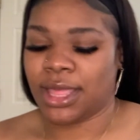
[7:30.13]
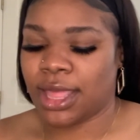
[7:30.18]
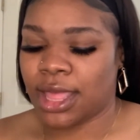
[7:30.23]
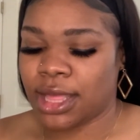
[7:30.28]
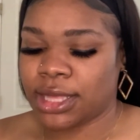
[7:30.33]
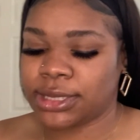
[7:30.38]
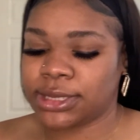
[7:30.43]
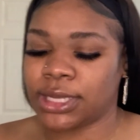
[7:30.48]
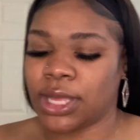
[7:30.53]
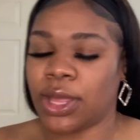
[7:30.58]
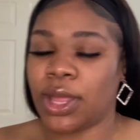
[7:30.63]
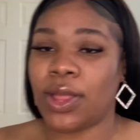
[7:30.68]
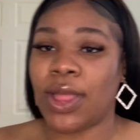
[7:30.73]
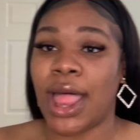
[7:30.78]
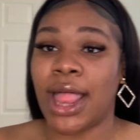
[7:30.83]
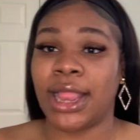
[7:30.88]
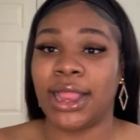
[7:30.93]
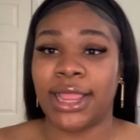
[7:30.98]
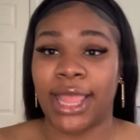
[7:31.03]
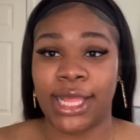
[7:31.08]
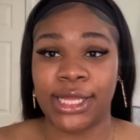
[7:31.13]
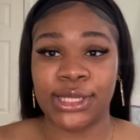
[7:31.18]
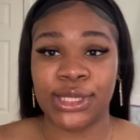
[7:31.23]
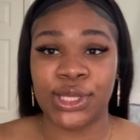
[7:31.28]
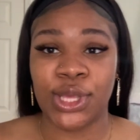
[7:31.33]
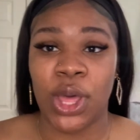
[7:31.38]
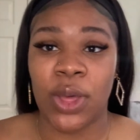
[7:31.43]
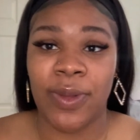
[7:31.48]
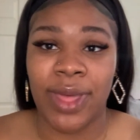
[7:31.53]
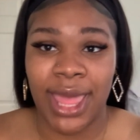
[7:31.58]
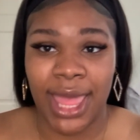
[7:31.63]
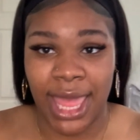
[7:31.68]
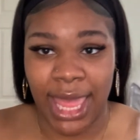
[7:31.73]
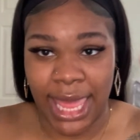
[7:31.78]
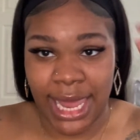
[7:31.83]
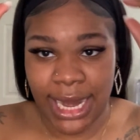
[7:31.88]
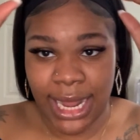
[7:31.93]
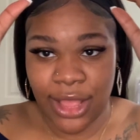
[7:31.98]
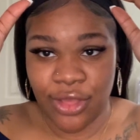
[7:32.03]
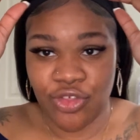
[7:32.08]
So let's go
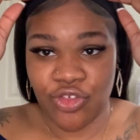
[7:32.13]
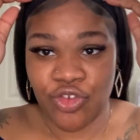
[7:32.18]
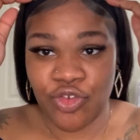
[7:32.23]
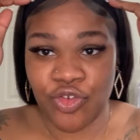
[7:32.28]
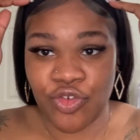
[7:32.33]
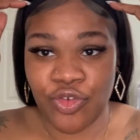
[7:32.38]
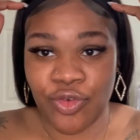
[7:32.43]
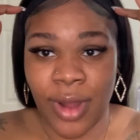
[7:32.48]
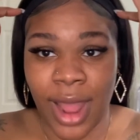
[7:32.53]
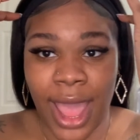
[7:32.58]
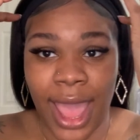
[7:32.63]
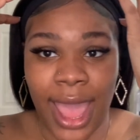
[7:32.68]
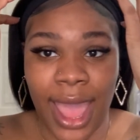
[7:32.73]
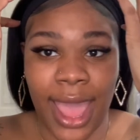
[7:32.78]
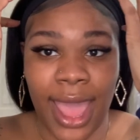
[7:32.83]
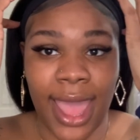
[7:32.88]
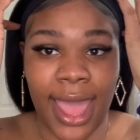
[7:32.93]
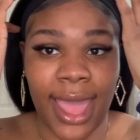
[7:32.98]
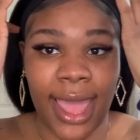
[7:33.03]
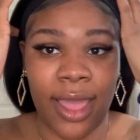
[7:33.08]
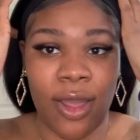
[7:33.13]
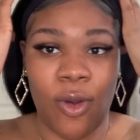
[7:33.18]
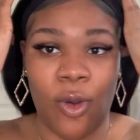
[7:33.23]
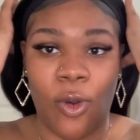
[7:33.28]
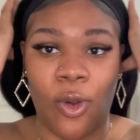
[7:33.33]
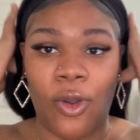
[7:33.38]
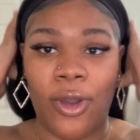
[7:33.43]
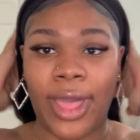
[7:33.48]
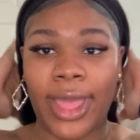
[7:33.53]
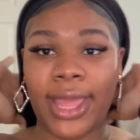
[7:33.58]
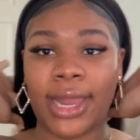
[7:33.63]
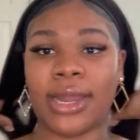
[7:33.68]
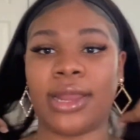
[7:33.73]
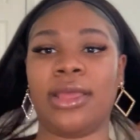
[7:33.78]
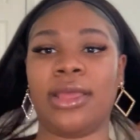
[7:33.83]
ahead and try on